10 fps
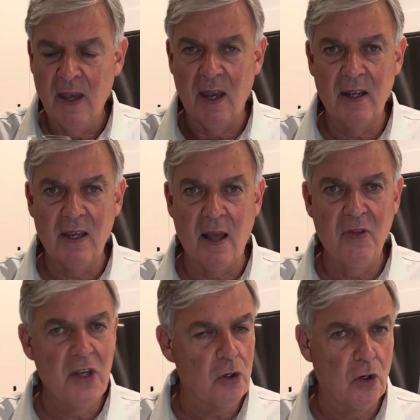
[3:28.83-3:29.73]
And again,
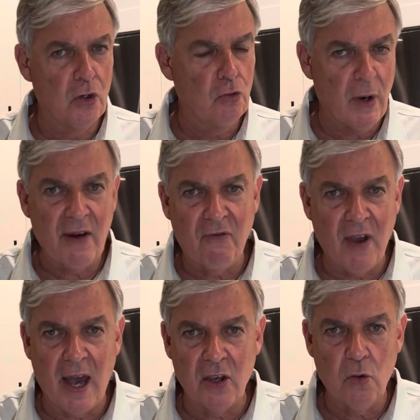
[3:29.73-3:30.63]
these are great
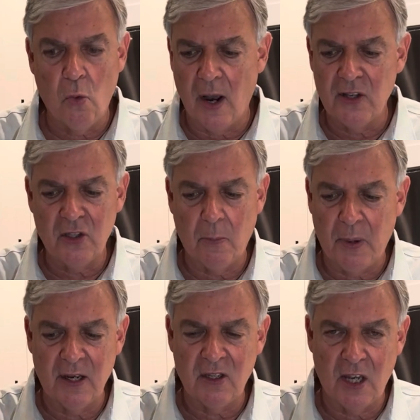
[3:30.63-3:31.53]
value wines to
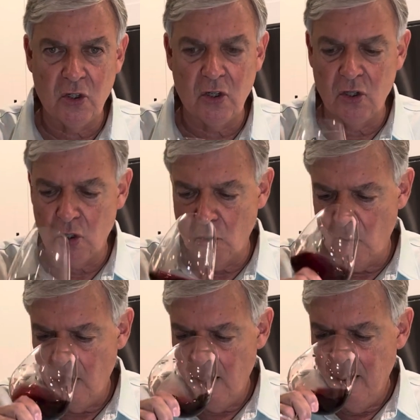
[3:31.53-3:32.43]
pay attention
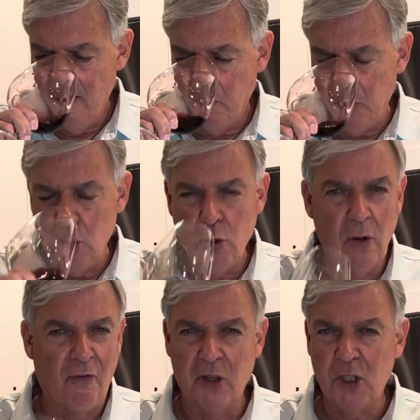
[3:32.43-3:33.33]
to.
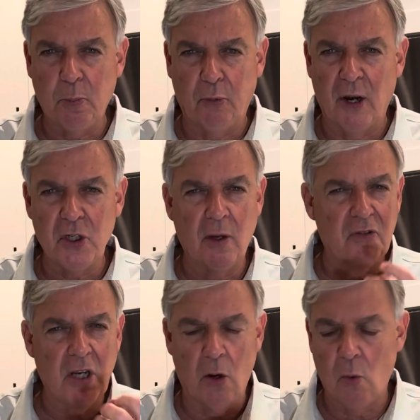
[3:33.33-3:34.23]
Beautiful expression of
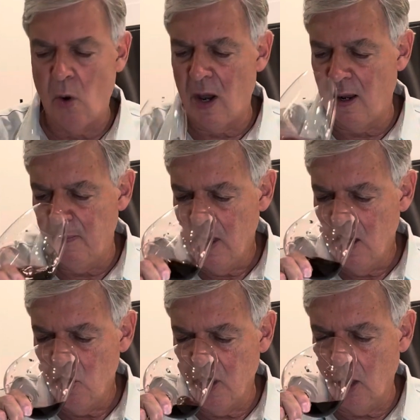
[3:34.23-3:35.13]
terroir.
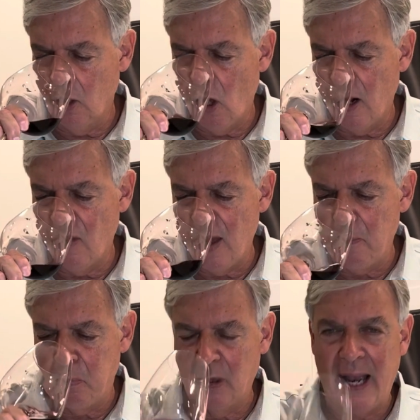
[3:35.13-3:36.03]
You get a lot of
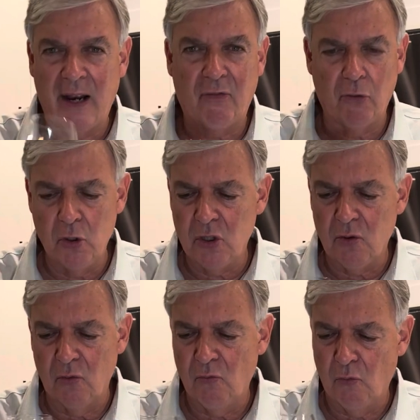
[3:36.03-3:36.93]
that black fruits
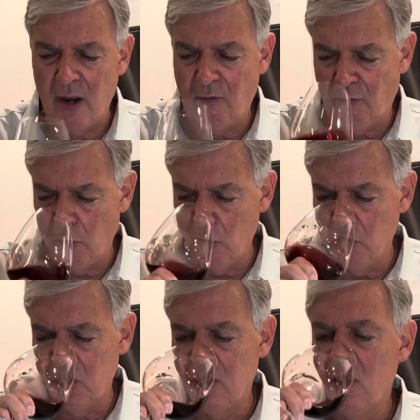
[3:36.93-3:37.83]
and red
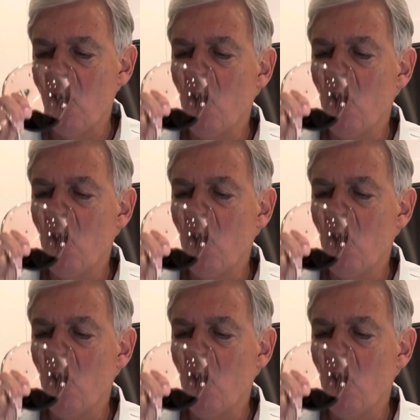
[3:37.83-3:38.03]
fruits.